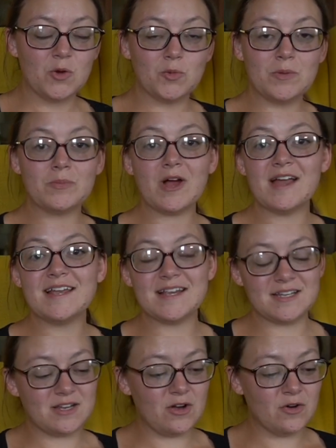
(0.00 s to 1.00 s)
We brought
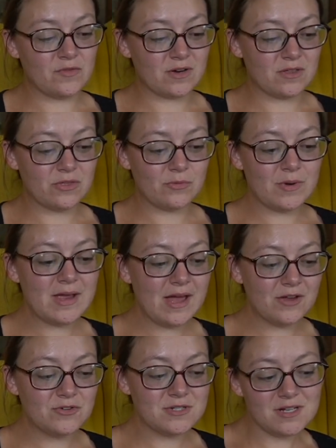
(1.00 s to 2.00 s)
in over
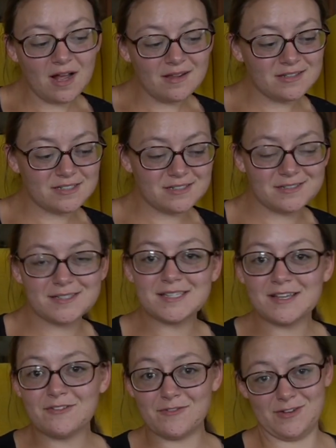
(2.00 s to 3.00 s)

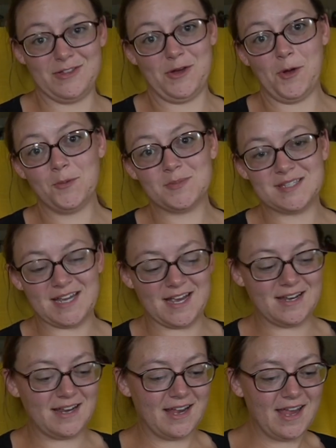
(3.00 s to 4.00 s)
$300 for the
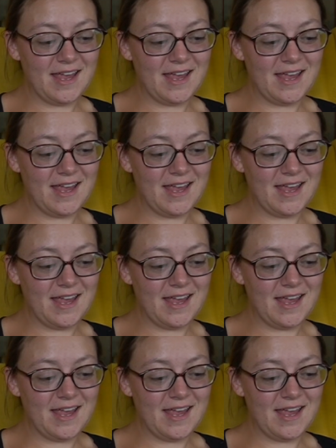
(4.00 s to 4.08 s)
homestead